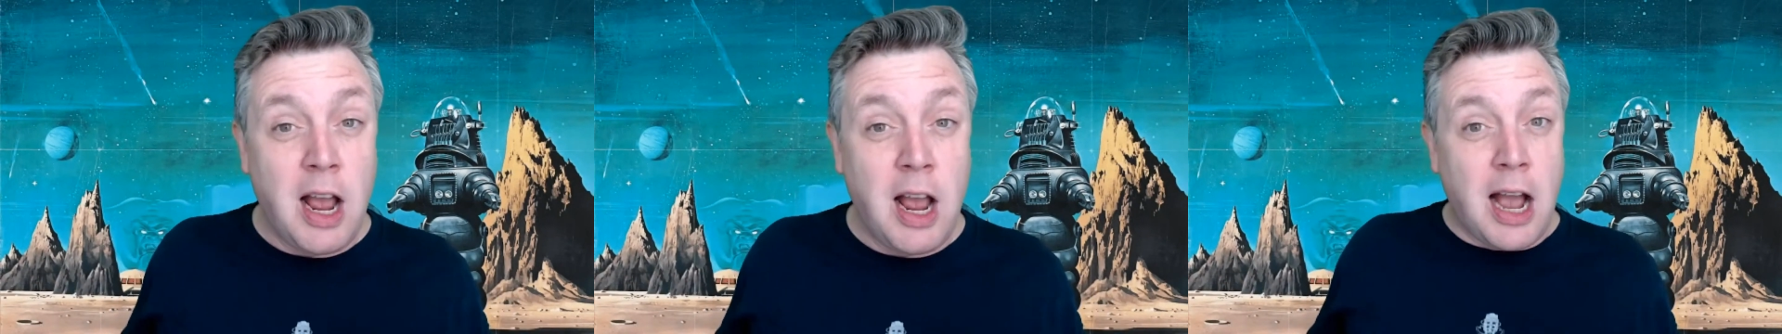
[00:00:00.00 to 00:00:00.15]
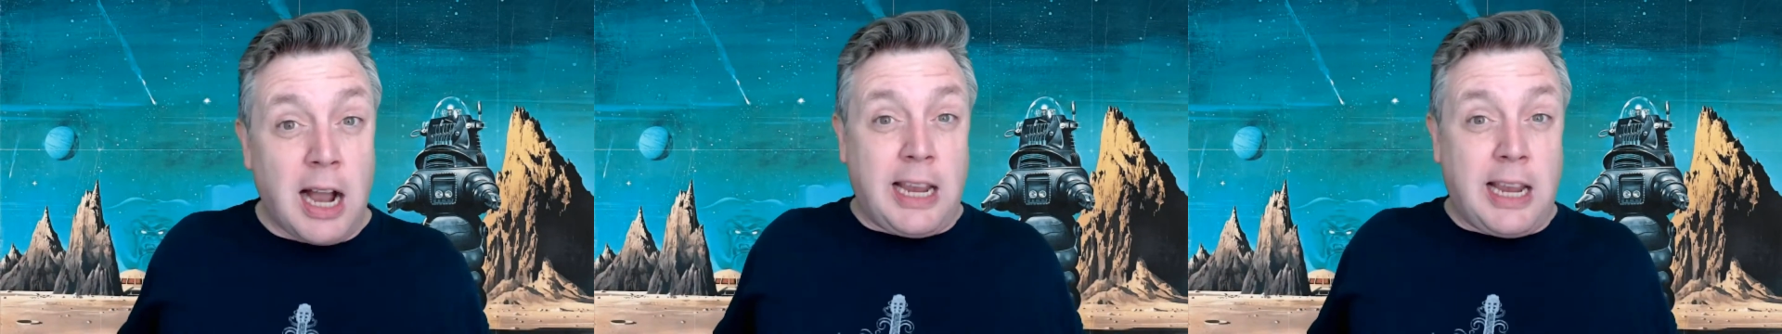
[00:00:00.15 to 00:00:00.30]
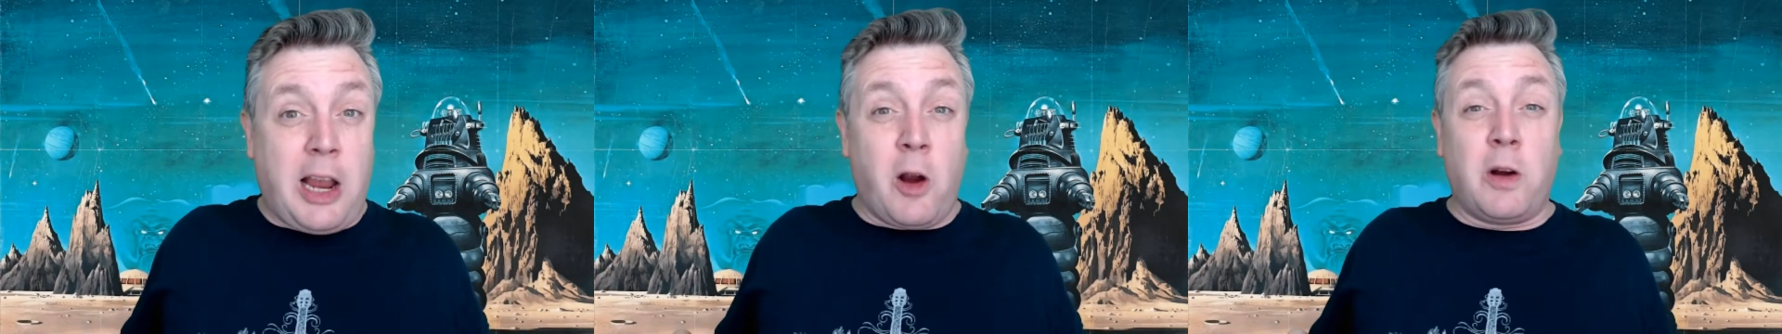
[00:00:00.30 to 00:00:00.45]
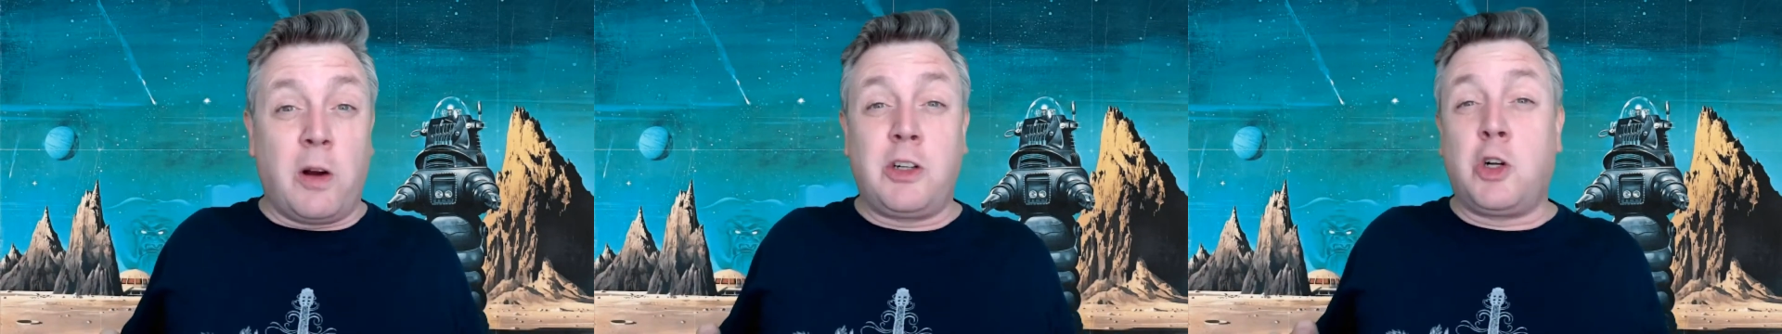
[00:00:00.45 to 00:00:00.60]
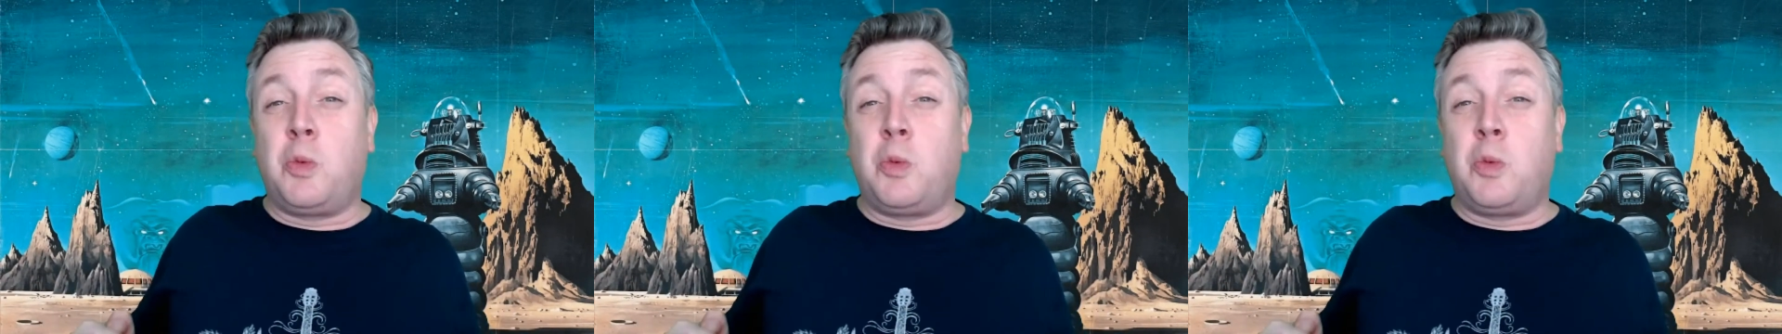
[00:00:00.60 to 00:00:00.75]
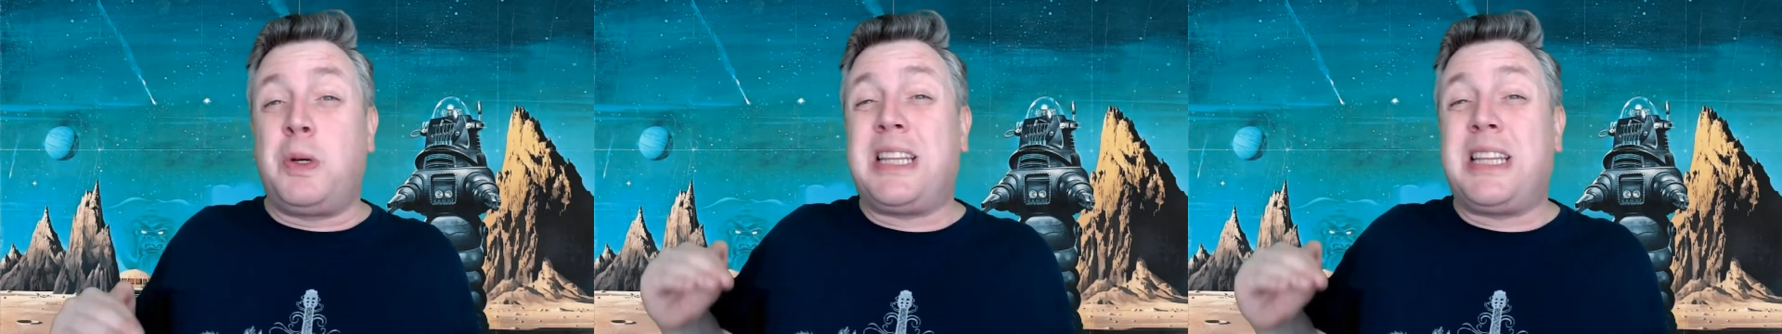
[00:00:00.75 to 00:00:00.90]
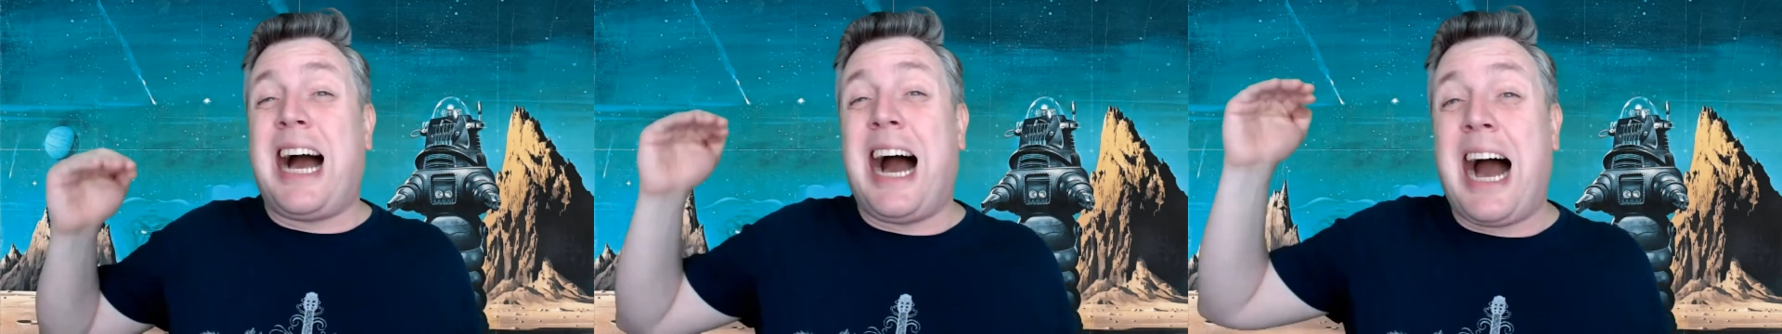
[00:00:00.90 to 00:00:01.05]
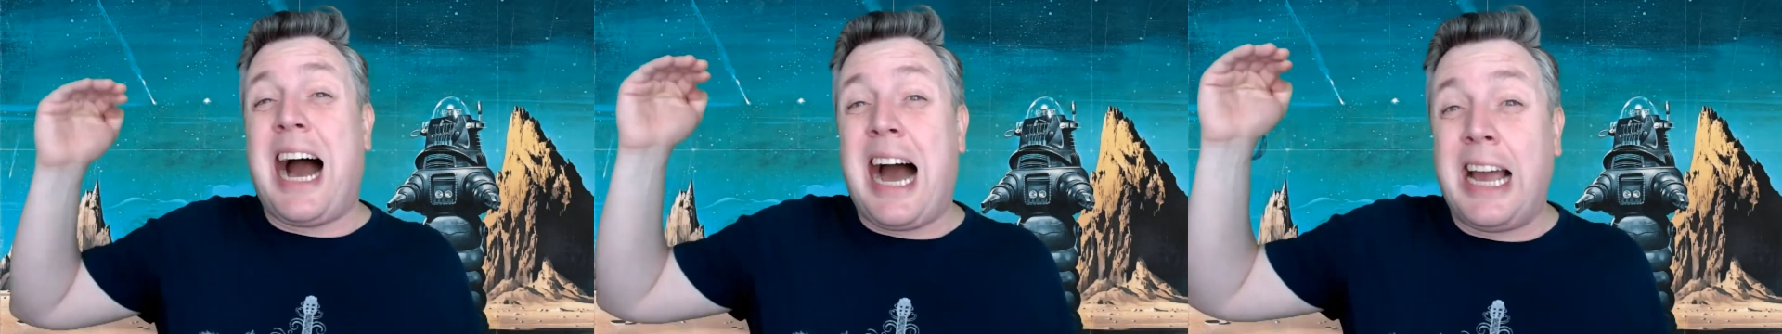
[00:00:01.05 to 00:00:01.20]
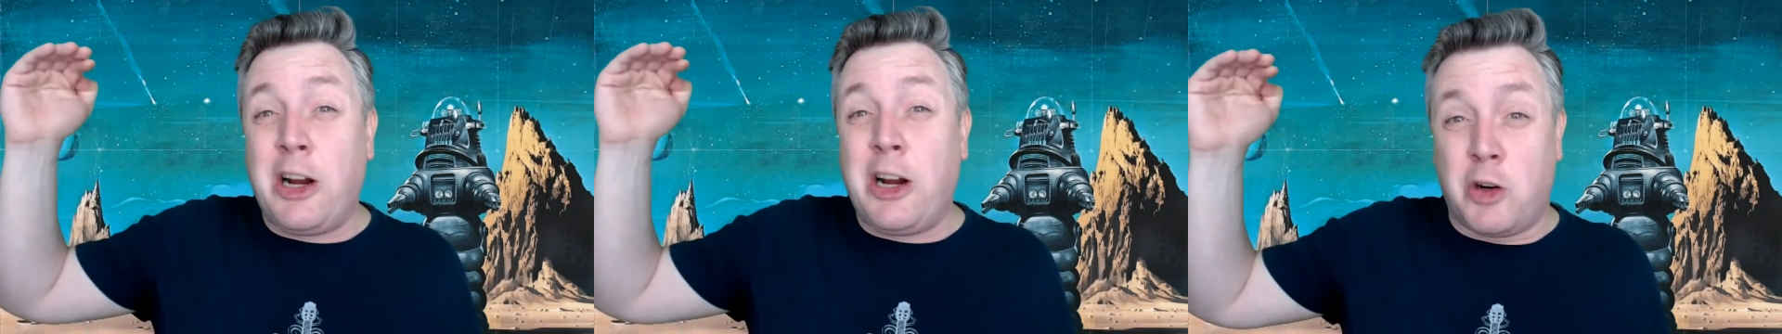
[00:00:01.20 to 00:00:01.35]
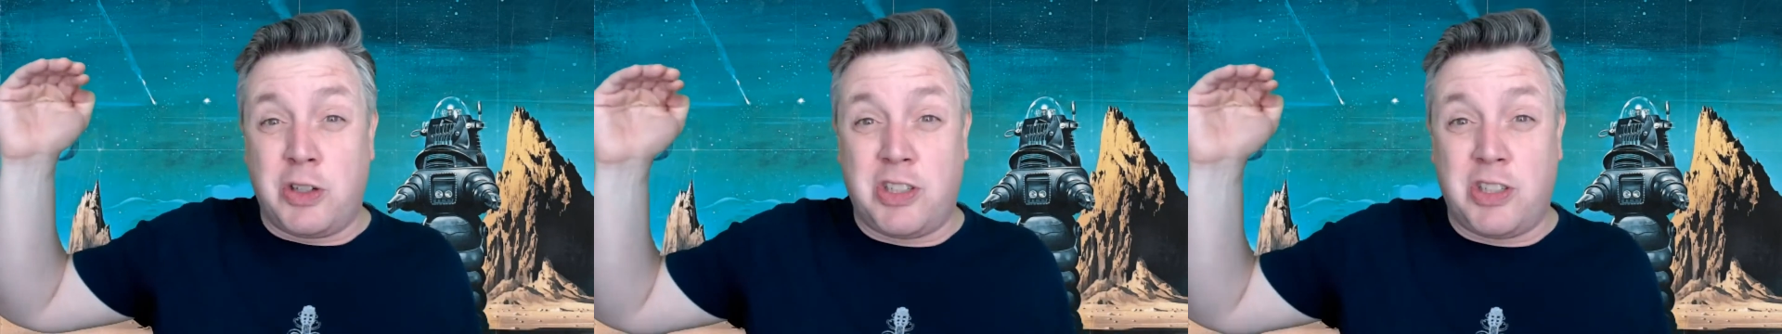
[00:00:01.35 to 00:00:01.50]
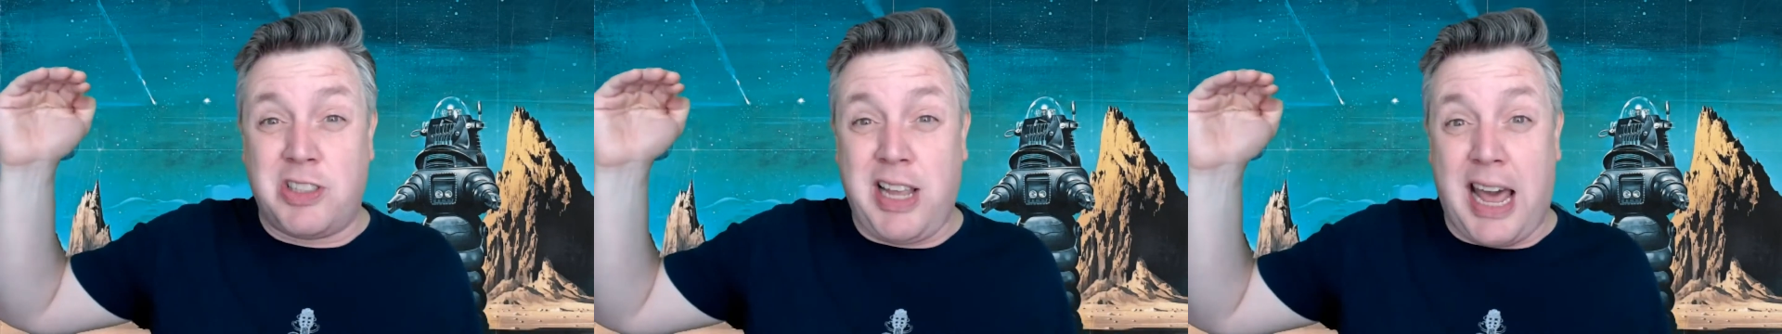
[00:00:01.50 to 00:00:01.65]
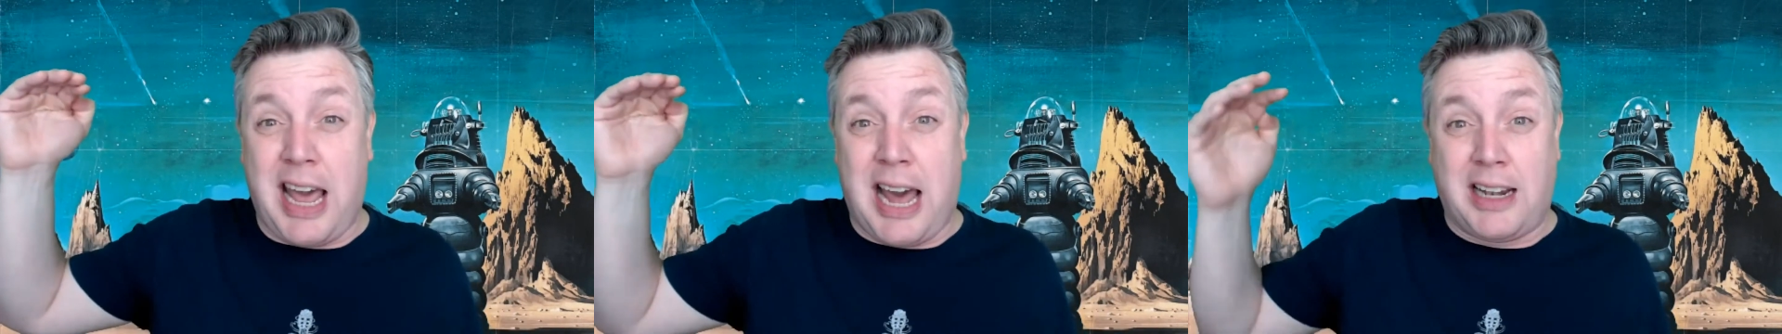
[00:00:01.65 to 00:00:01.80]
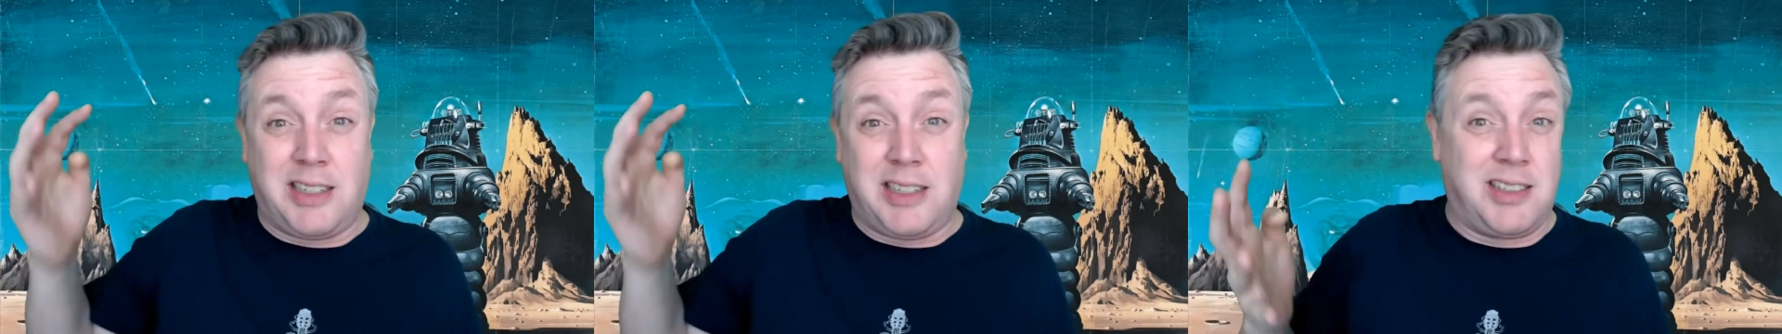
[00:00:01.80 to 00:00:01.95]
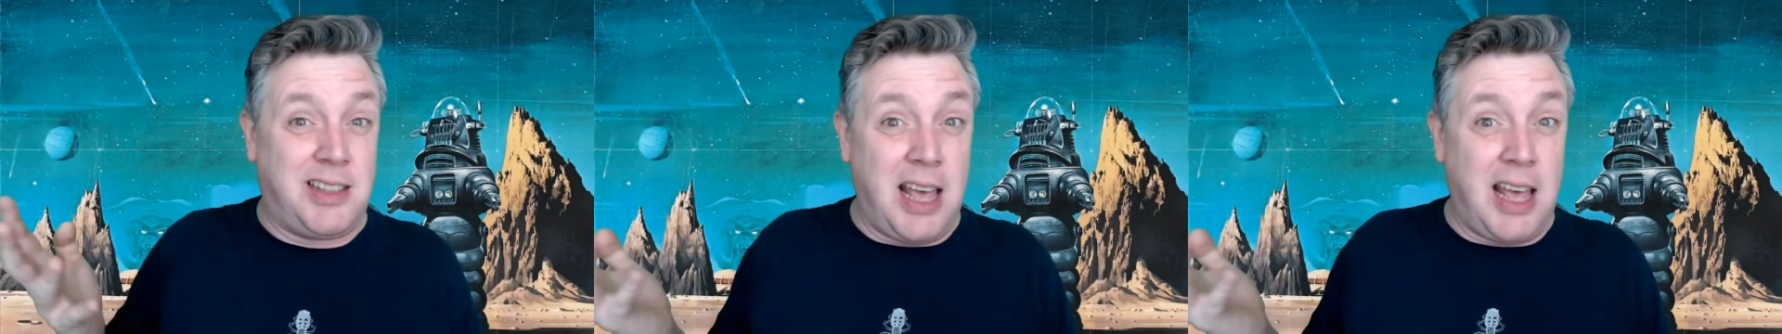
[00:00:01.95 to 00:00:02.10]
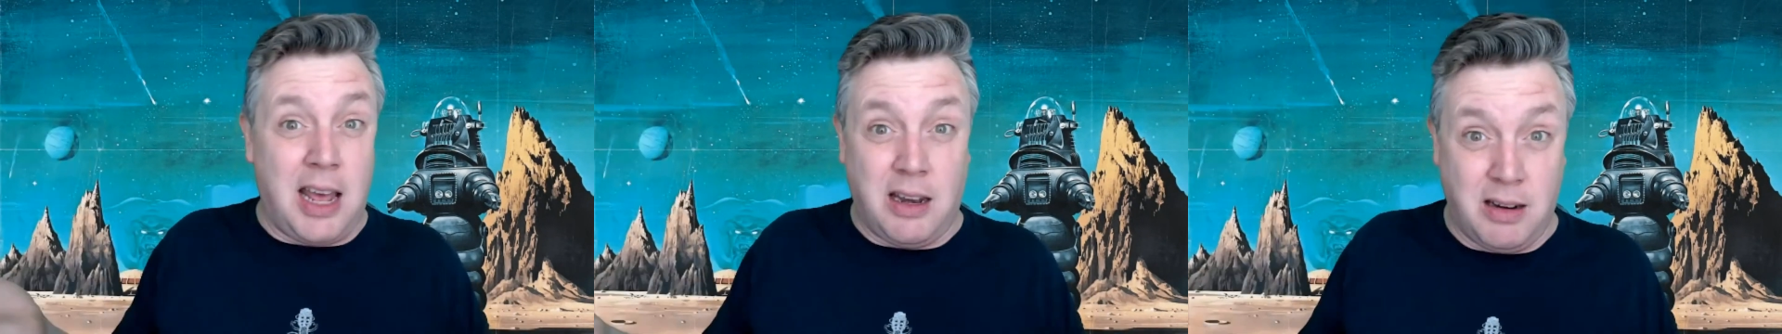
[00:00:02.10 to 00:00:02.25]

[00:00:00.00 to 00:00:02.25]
a character with higher stats than